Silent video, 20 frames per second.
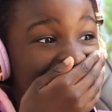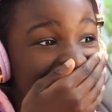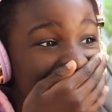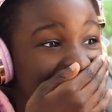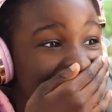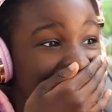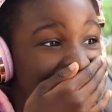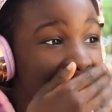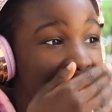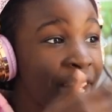
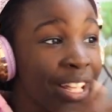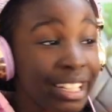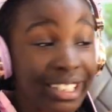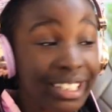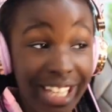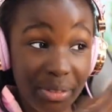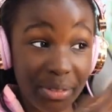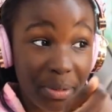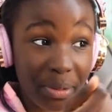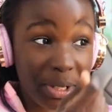No,
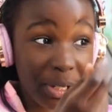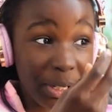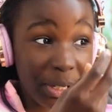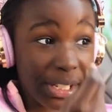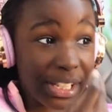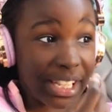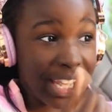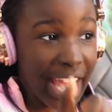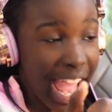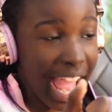that's what no,
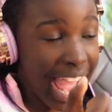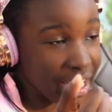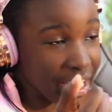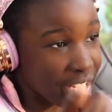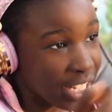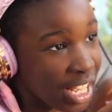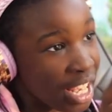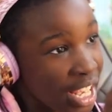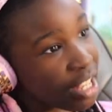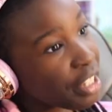you get. I
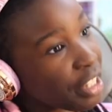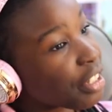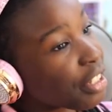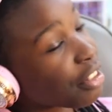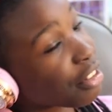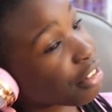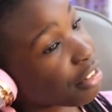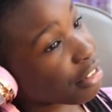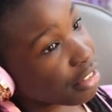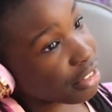got this.
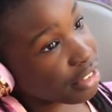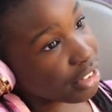No.